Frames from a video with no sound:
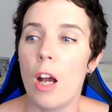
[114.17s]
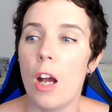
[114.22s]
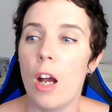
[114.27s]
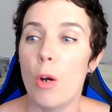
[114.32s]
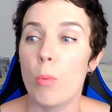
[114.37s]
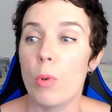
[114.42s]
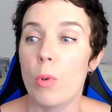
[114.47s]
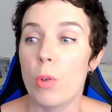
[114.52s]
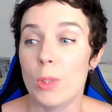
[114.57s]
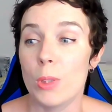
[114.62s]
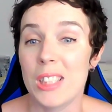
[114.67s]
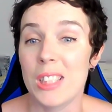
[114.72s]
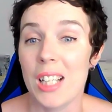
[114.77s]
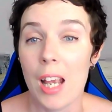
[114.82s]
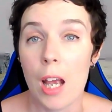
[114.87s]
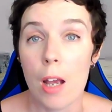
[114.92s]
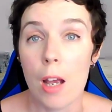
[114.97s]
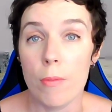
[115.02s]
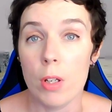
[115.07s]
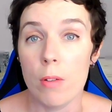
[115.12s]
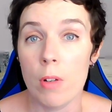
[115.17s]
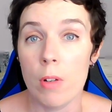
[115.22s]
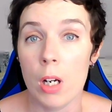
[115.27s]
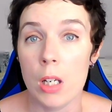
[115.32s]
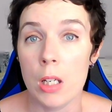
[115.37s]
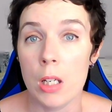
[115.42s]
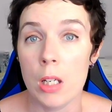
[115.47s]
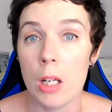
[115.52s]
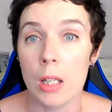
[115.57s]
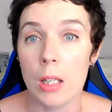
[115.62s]
We always say heavy
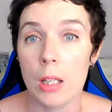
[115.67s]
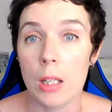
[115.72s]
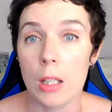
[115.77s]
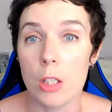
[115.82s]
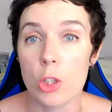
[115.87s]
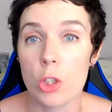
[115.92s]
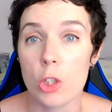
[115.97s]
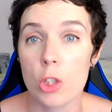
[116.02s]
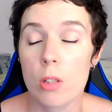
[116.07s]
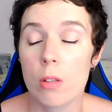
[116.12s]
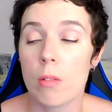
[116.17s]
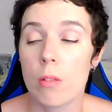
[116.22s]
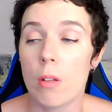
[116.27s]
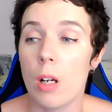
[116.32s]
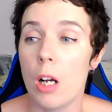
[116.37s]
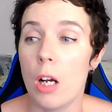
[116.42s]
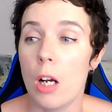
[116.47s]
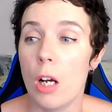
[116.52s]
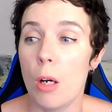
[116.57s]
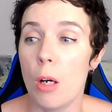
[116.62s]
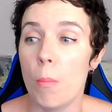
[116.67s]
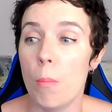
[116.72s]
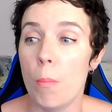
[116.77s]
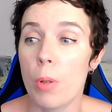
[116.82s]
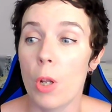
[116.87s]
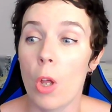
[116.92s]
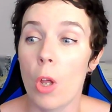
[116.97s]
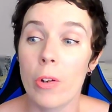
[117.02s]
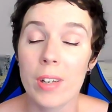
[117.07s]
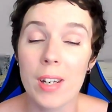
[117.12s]
rain in English.
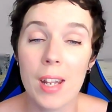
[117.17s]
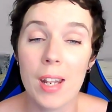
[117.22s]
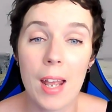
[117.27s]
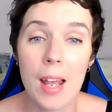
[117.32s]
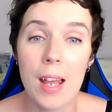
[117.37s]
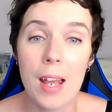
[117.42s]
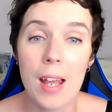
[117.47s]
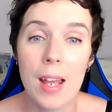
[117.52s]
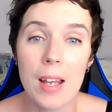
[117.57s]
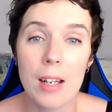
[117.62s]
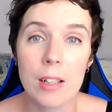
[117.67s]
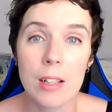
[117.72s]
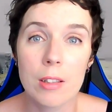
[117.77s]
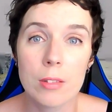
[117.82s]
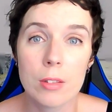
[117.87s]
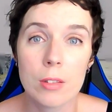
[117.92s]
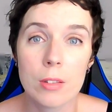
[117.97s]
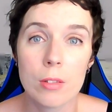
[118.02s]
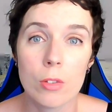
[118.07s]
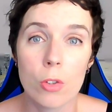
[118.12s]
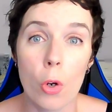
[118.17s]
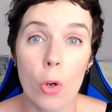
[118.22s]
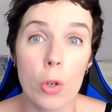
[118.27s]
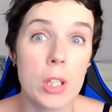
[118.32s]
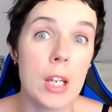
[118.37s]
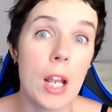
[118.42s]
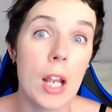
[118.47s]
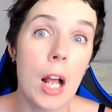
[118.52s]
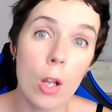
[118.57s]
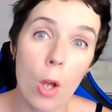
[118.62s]
Blonde hair, not
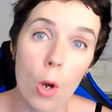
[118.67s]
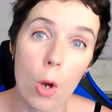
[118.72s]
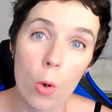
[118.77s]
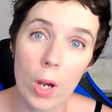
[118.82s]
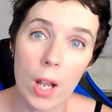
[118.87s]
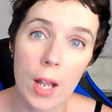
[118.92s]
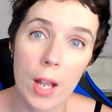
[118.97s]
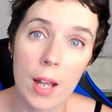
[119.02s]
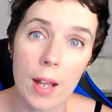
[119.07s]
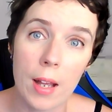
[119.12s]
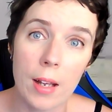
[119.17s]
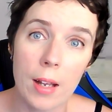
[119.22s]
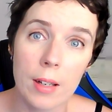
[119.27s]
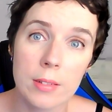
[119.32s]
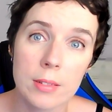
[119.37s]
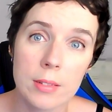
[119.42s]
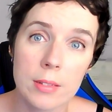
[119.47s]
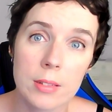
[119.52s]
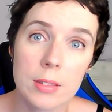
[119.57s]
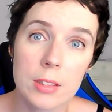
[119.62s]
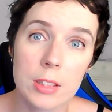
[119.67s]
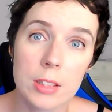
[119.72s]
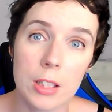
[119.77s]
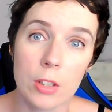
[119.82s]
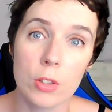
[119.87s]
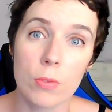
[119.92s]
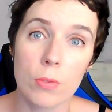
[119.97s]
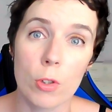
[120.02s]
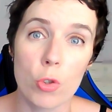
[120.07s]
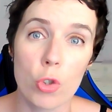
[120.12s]
yellow hair.
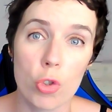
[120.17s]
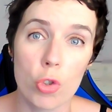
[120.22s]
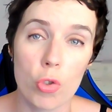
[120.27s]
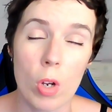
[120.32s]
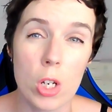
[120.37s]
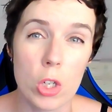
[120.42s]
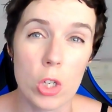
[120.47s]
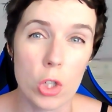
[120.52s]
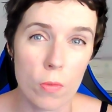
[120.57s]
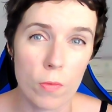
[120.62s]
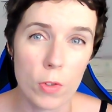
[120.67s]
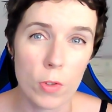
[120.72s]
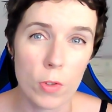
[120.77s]
Sounds very strange if you